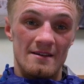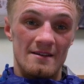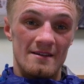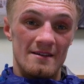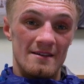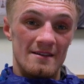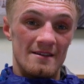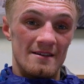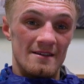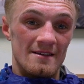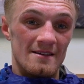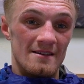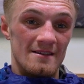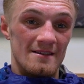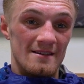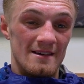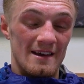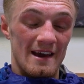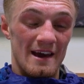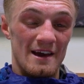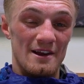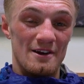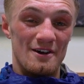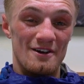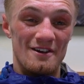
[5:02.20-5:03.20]
a baby.
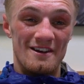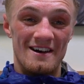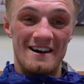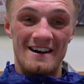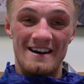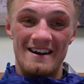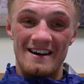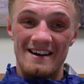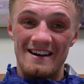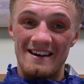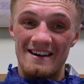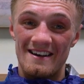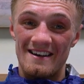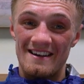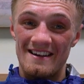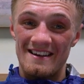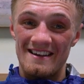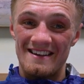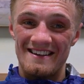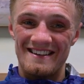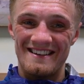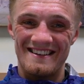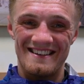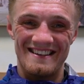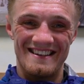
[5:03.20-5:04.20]
Getting on um,
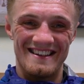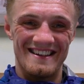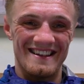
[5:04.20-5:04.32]
that.